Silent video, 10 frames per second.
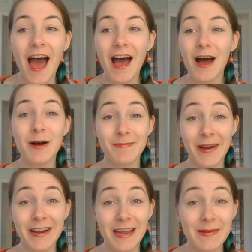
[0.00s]

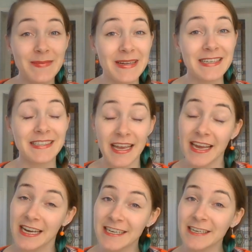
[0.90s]
My name is
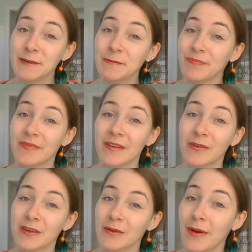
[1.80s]
Eline.
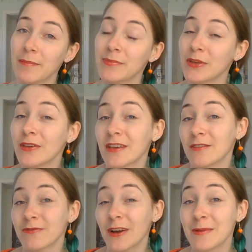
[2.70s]
On the web you
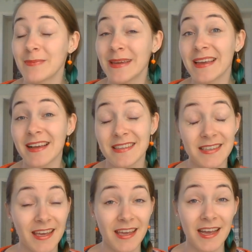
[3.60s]
can find me as
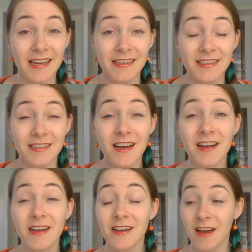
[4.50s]
CreaLien
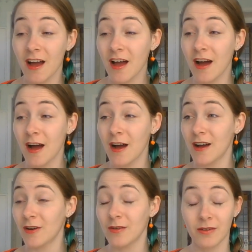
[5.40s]
Design
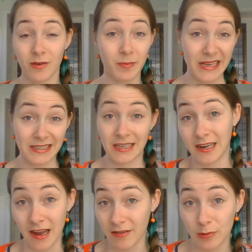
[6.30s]
on
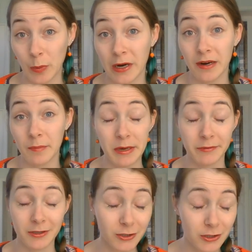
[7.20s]
basically everywhere. I'm here
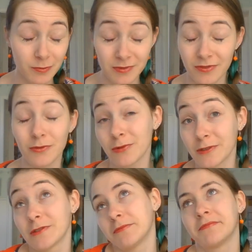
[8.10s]
on YouTube of
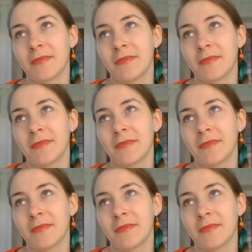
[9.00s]
course,